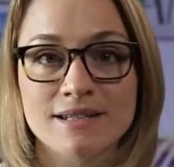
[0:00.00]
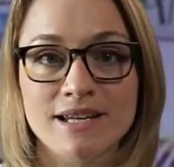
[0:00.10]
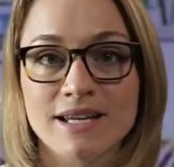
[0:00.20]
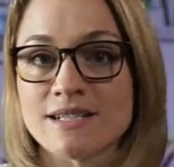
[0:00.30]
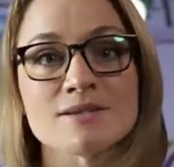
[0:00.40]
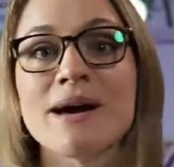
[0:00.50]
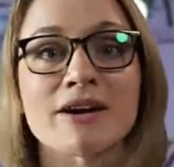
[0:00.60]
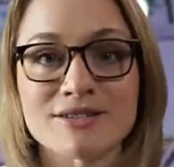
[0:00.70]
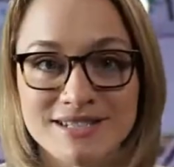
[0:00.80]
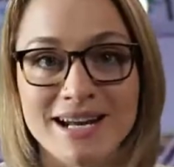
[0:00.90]
it doesn't matter.
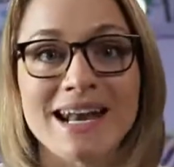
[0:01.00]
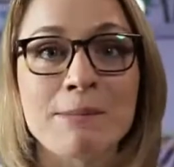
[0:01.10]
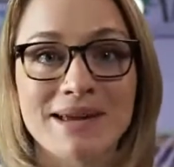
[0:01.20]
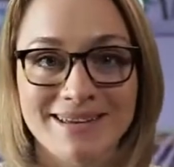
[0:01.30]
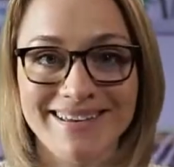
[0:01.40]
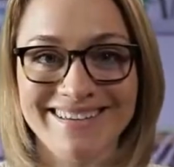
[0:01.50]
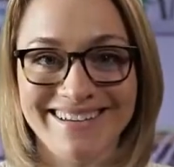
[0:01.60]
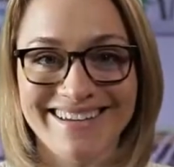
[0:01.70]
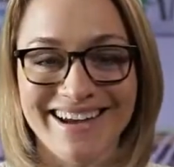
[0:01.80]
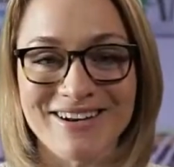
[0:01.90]
It's a dynamic
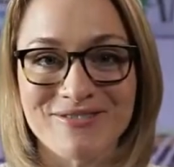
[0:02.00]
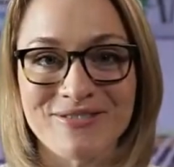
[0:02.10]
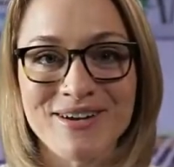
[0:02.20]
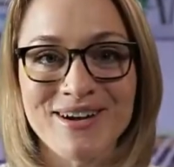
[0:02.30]
kind of